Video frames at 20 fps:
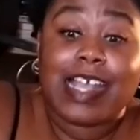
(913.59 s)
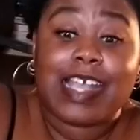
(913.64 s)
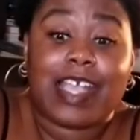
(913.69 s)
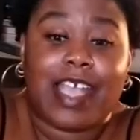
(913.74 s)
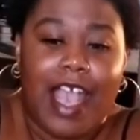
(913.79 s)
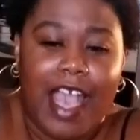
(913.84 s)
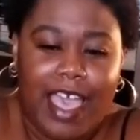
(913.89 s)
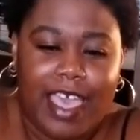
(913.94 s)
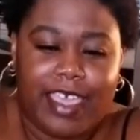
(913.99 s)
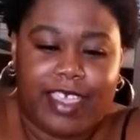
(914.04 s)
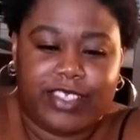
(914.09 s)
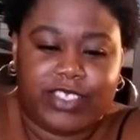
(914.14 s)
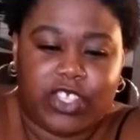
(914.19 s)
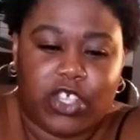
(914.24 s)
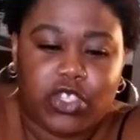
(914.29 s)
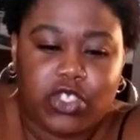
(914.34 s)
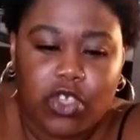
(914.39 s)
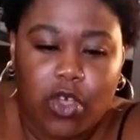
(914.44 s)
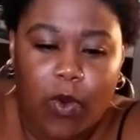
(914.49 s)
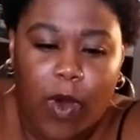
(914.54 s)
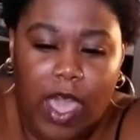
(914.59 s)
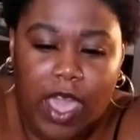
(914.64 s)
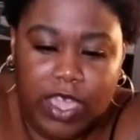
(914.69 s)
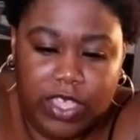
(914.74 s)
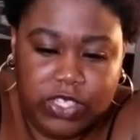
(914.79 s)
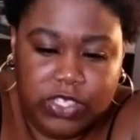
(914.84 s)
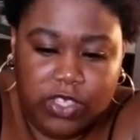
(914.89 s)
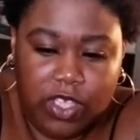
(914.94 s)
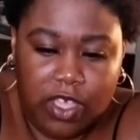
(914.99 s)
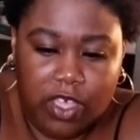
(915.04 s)
Guys, so I
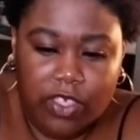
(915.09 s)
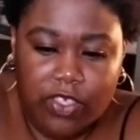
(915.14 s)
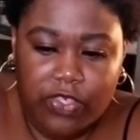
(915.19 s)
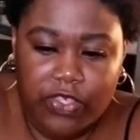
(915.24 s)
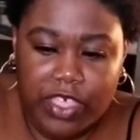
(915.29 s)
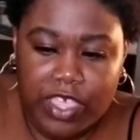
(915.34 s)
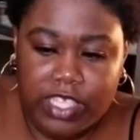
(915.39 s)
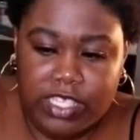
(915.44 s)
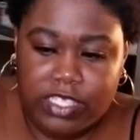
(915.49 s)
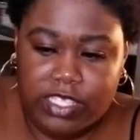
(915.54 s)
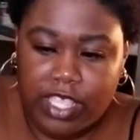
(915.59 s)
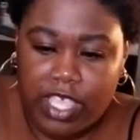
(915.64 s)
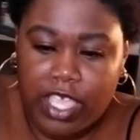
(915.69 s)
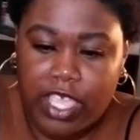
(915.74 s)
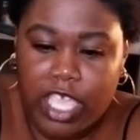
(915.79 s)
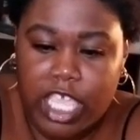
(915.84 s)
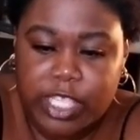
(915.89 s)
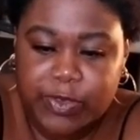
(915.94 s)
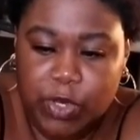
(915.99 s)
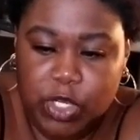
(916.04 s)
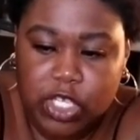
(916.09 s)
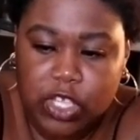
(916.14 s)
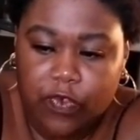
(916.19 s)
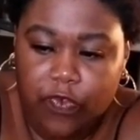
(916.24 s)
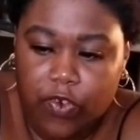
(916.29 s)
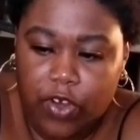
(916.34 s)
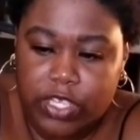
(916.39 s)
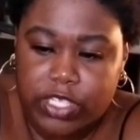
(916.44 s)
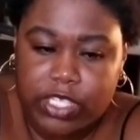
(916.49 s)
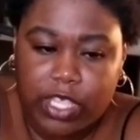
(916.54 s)
saw this thing, especially
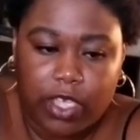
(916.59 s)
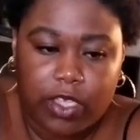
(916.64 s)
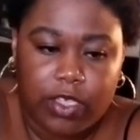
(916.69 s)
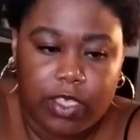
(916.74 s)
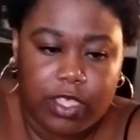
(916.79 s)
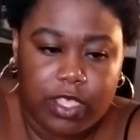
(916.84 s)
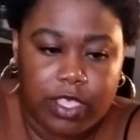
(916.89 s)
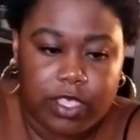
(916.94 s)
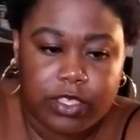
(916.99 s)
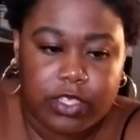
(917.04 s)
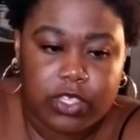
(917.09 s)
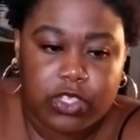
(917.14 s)
for succulents.